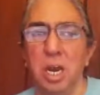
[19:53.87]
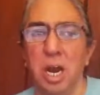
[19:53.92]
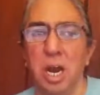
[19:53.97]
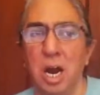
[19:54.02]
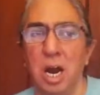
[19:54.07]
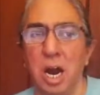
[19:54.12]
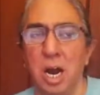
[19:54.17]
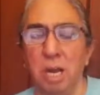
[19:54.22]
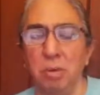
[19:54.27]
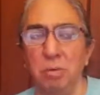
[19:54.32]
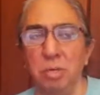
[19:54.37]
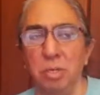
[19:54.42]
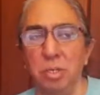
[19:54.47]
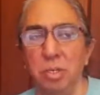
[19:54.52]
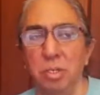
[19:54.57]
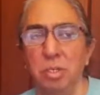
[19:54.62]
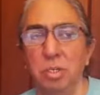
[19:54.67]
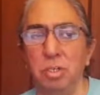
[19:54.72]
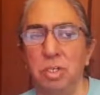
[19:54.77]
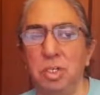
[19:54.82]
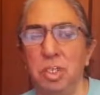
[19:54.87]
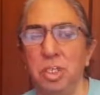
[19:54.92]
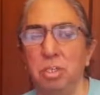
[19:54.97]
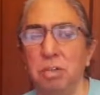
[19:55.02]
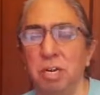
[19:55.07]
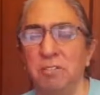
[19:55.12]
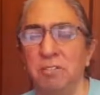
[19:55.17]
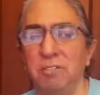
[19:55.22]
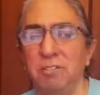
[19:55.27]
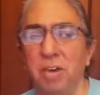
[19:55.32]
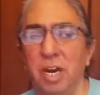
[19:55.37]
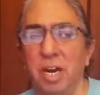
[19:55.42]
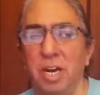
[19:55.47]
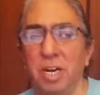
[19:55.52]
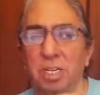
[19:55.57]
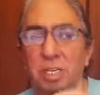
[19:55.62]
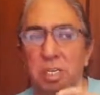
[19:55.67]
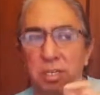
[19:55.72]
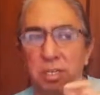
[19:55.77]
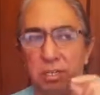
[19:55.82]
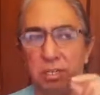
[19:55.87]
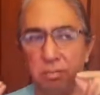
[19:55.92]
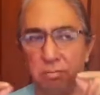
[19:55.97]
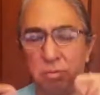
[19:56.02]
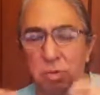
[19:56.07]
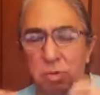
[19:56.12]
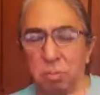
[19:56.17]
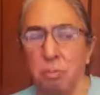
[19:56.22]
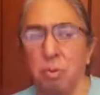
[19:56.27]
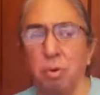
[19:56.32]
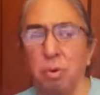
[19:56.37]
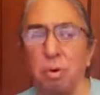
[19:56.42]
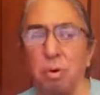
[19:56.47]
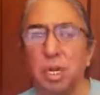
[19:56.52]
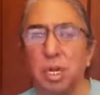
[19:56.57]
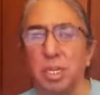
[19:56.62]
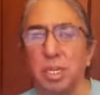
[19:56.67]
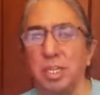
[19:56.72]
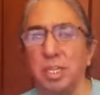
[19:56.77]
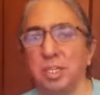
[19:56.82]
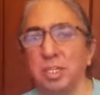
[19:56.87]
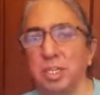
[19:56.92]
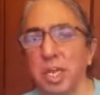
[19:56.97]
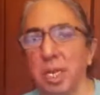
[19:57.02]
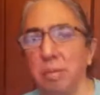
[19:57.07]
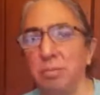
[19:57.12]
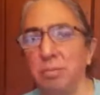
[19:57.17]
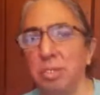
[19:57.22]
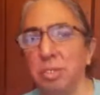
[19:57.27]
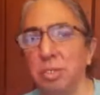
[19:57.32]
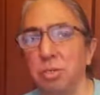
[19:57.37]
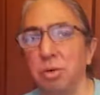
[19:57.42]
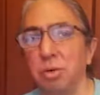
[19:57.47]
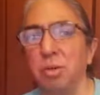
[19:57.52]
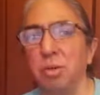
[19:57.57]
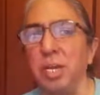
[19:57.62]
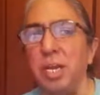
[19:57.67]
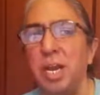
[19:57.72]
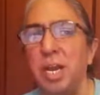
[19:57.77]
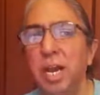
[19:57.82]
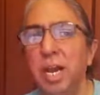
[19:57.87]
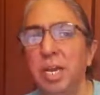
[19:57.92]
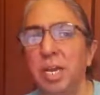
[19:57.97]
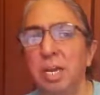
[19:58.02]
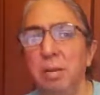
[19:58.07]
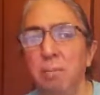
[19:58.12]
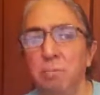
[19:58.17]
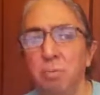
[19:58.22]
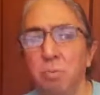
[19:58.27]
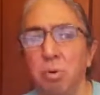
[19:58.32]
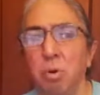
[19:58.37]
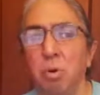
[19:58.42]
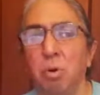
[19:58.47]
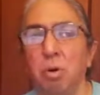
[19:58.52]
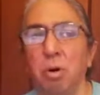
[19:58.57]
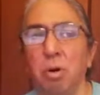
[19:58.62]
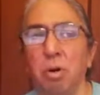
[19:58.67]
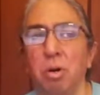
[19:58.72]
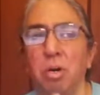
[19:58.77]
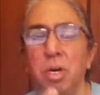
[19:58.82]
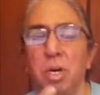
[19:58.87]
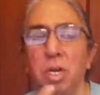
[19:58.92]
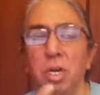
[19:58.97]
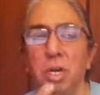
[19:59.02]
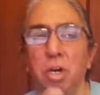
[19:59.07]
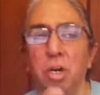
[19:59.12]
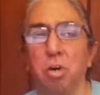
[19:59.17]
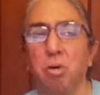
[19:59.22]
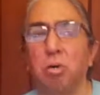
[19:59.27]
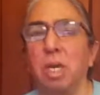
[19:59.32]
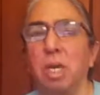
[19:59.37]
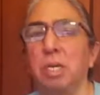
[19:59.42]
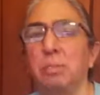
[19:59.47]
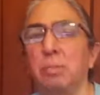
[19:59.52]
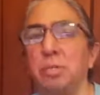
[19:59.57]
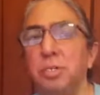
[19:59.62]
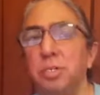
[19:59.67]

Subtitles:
I will usually try to find reporting on the same story at a more credible